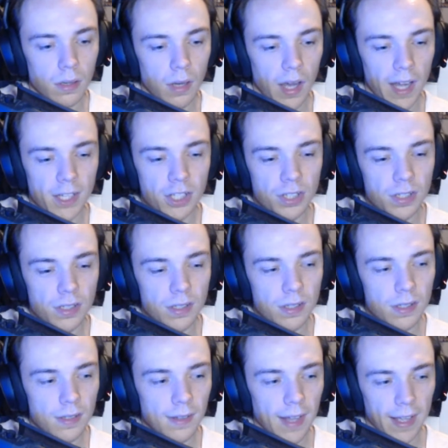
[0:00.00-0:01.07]
I
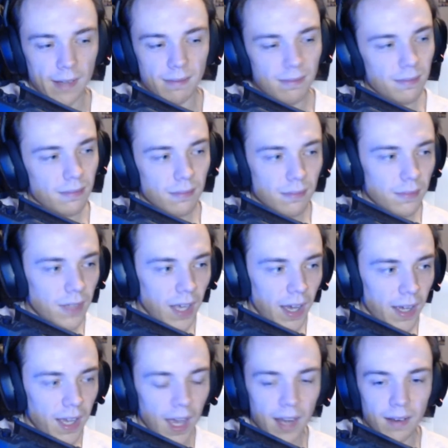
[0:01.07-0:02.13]
just, like, yeah,
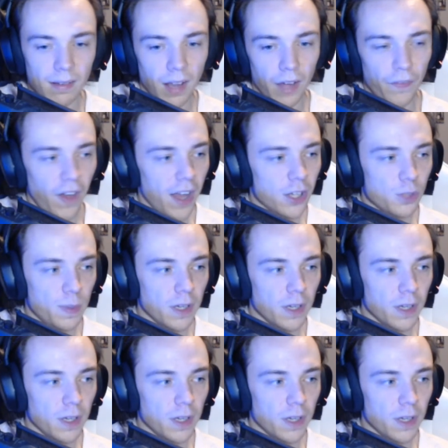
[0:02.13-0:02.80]
again, love Edge.